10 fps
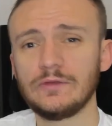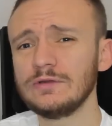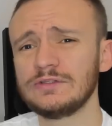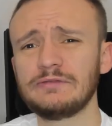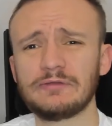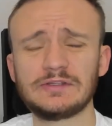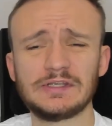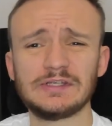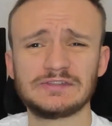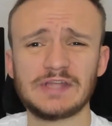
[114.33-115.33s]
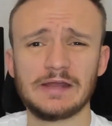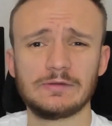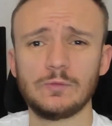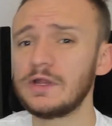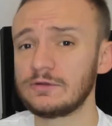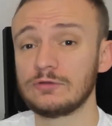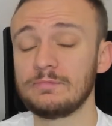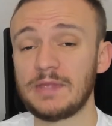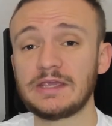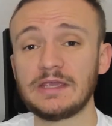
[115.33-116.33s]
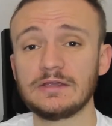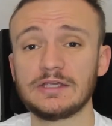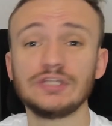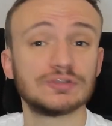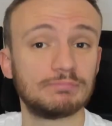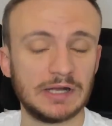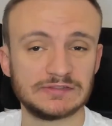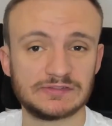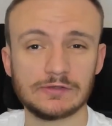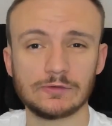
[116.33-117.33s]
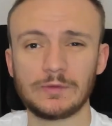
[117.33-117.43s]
The only difference is that we are not making kitchen pans here,